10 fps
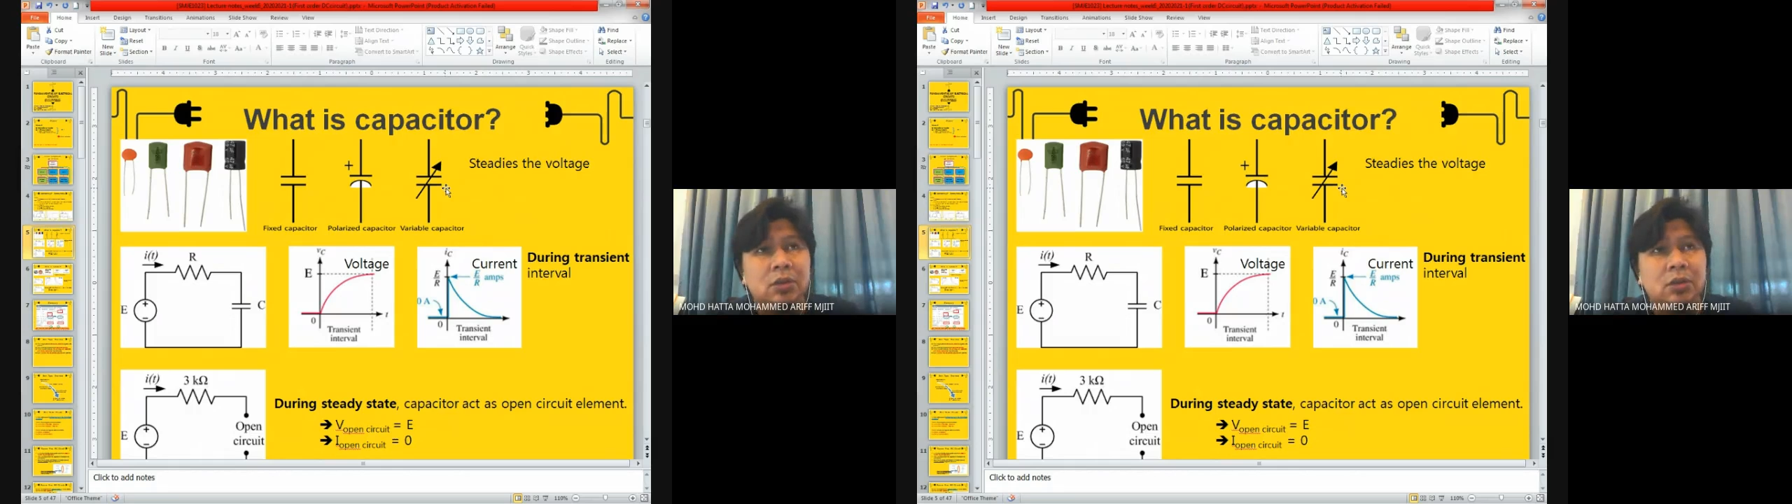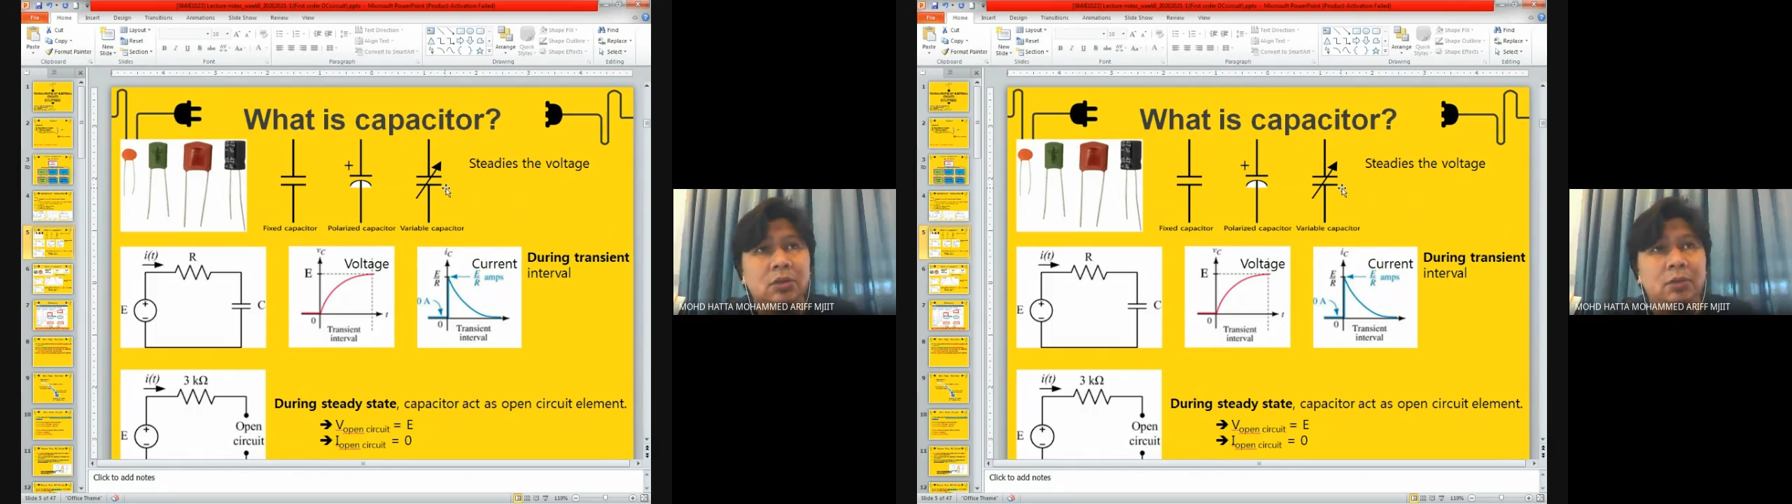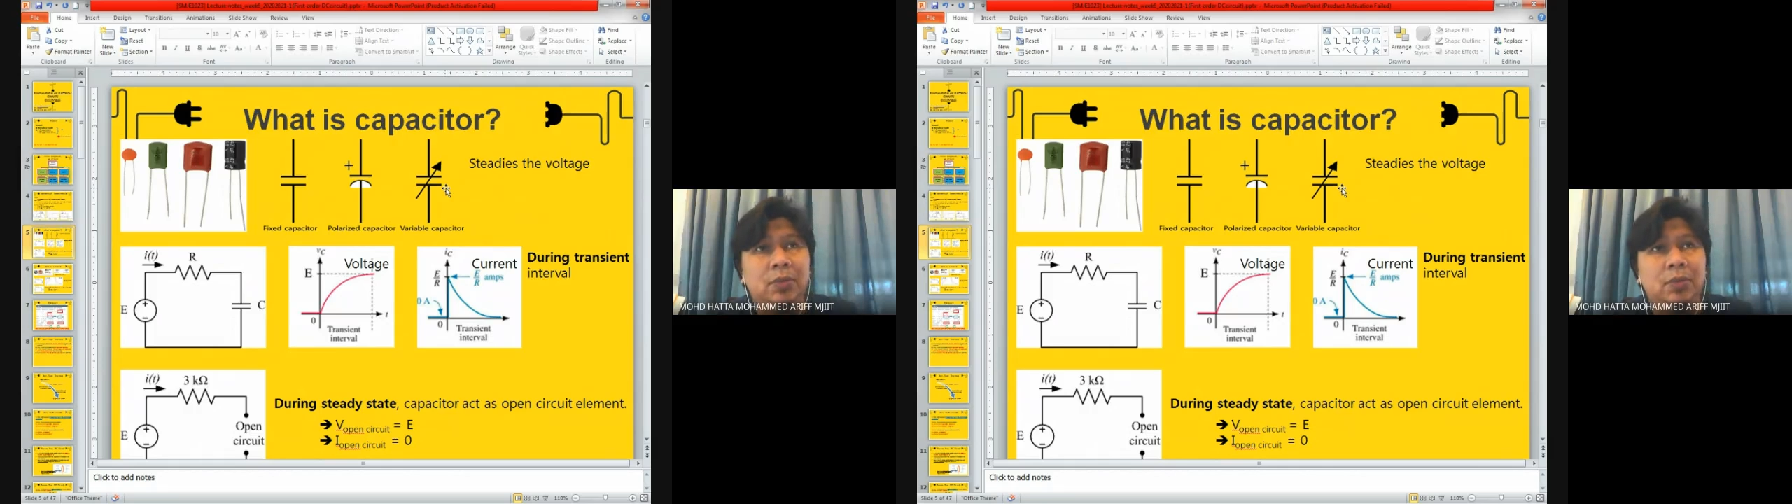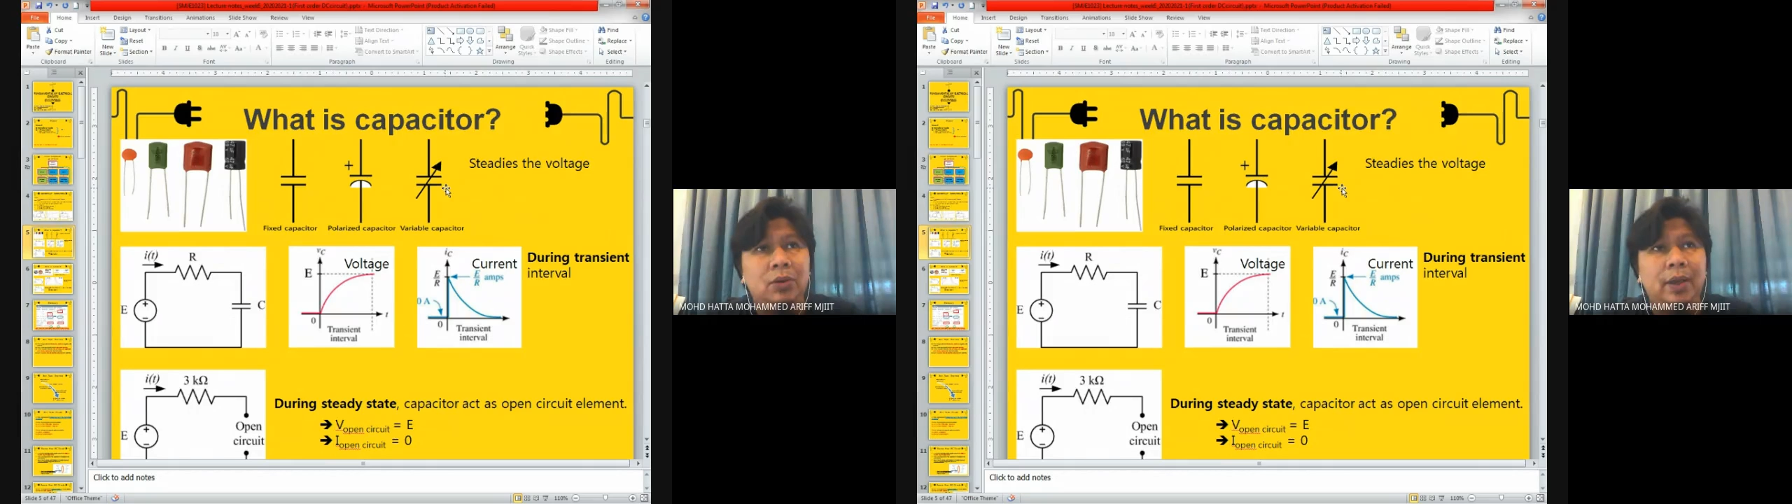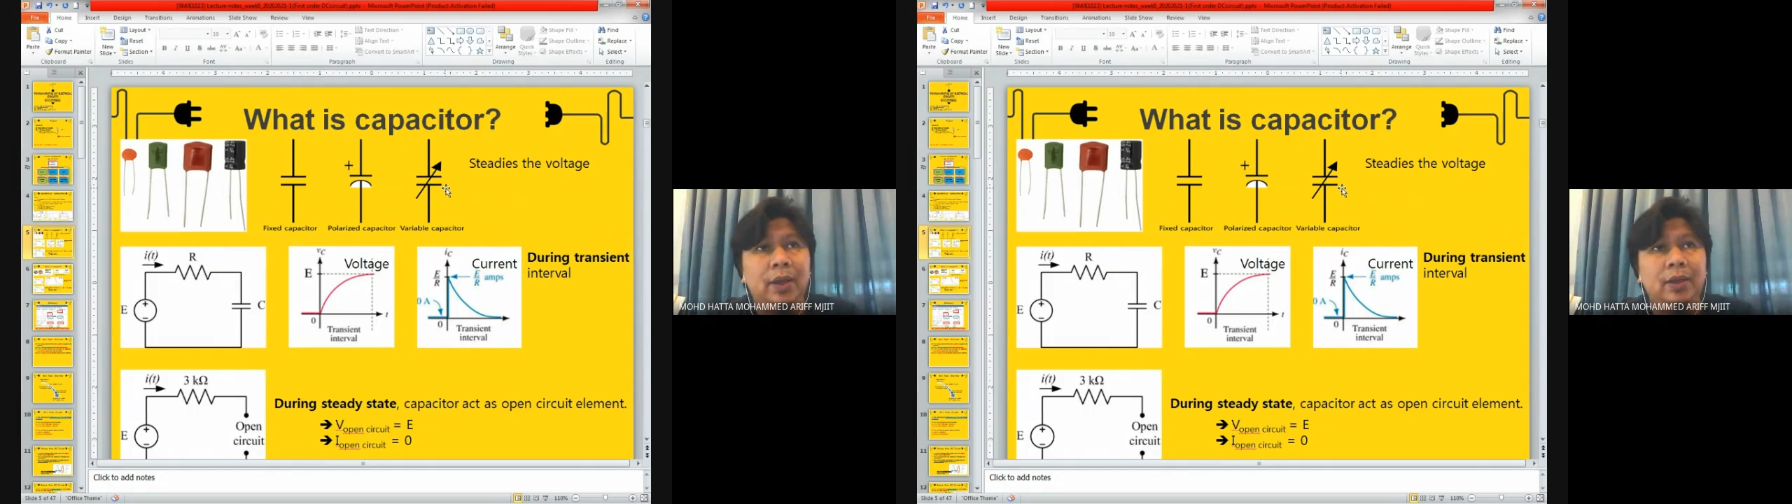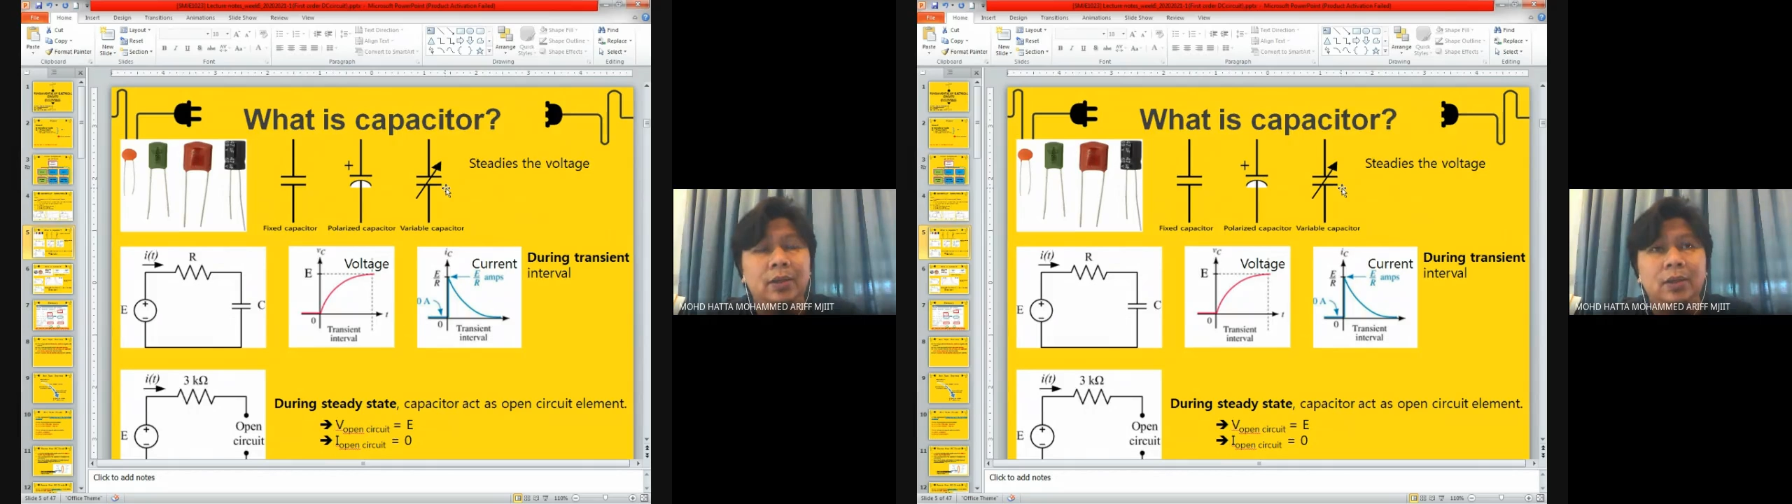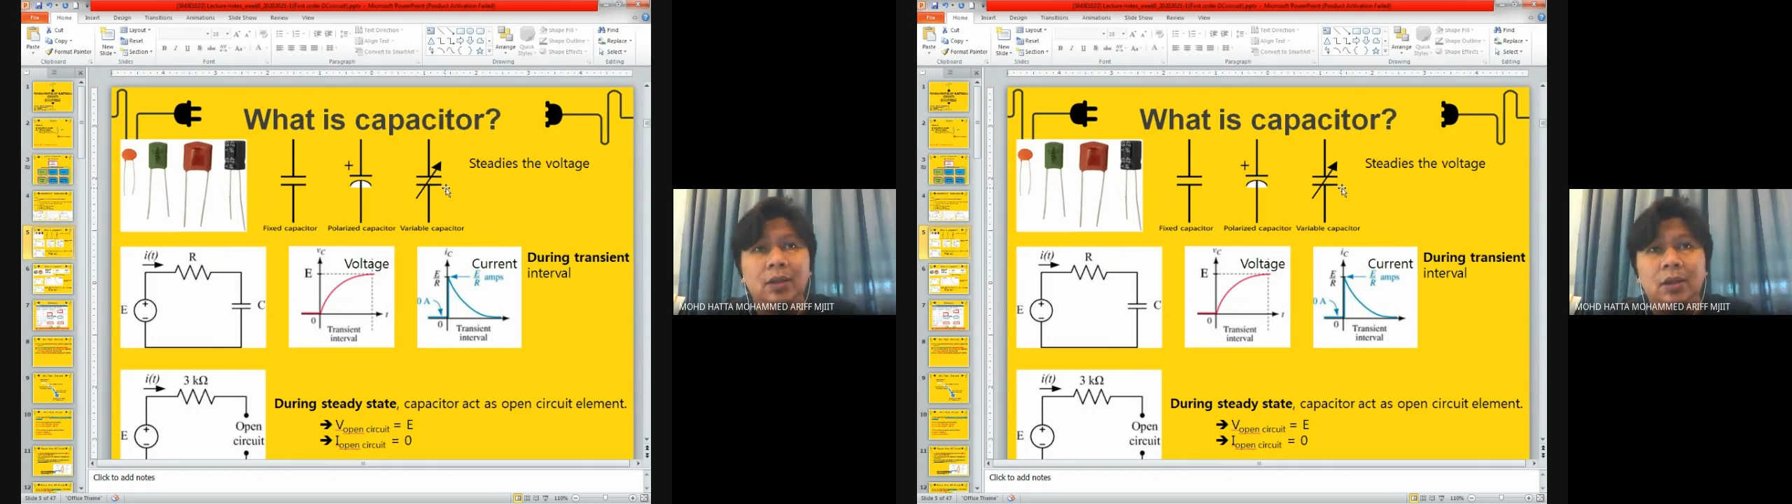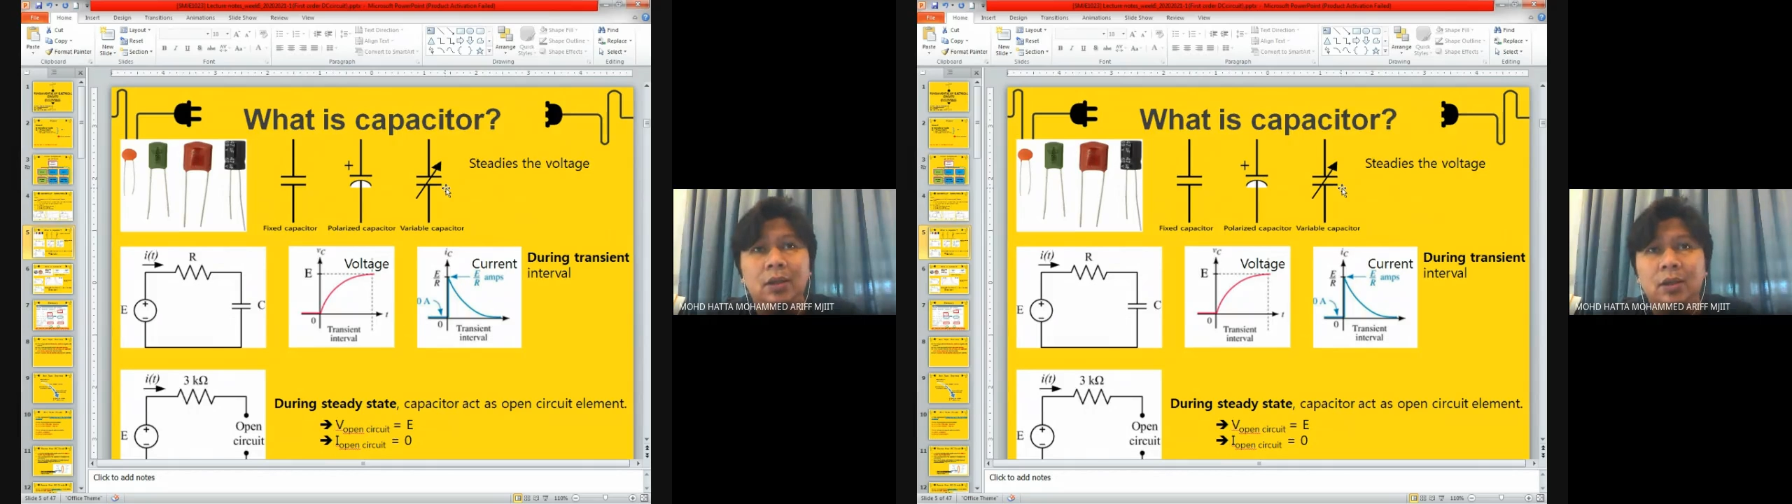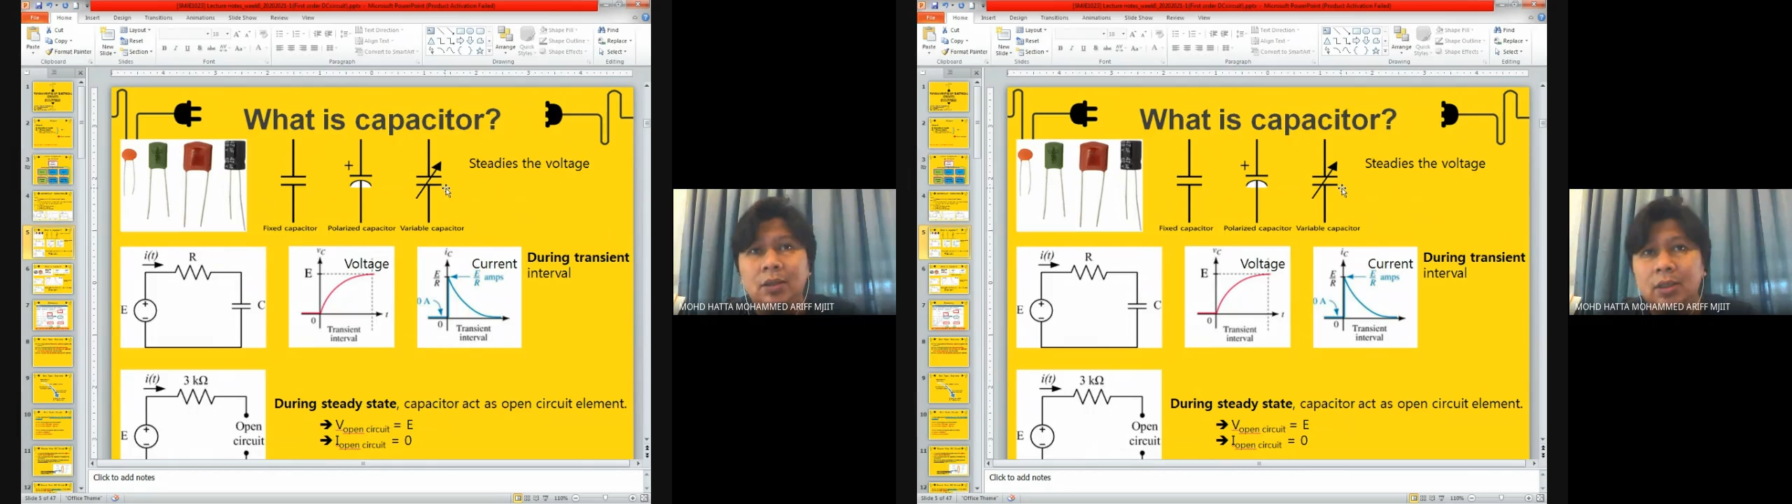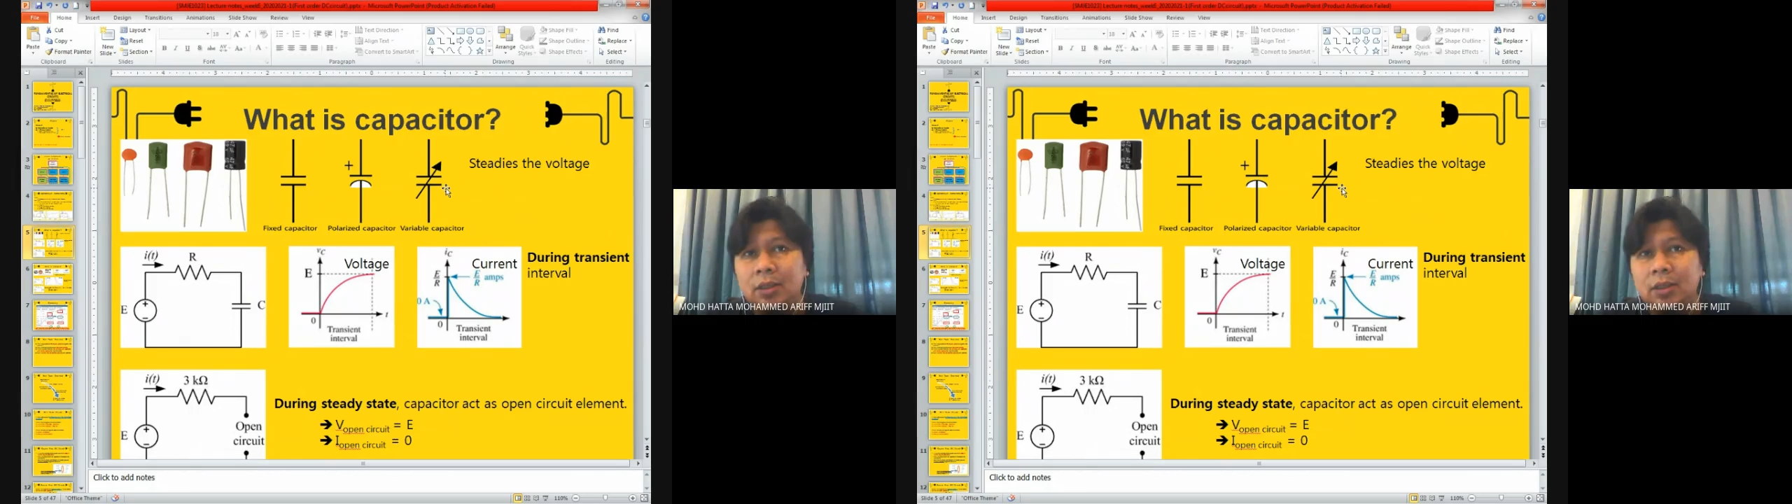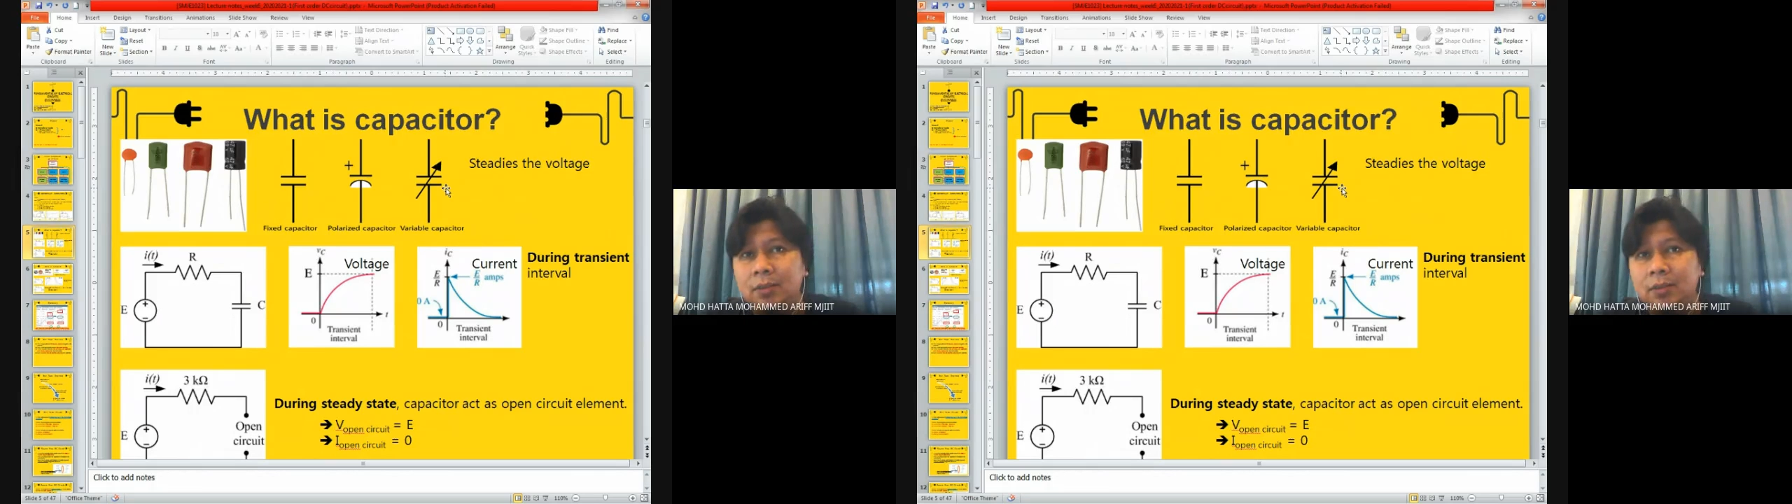not power bank, the